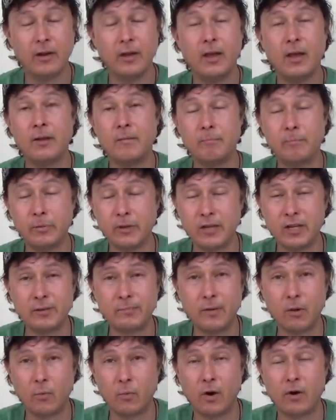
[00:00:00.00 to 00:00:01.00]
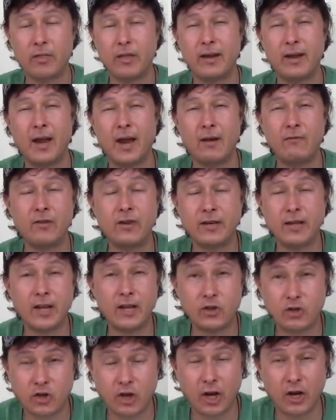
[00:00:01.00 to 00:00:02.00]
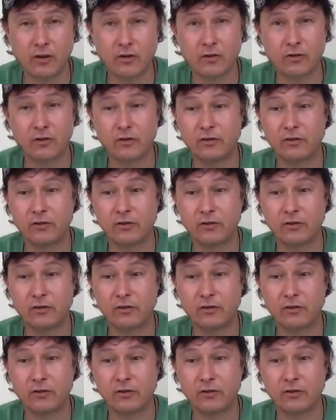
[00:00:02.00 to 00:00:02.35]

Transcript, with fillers: And please be aware that every day changes.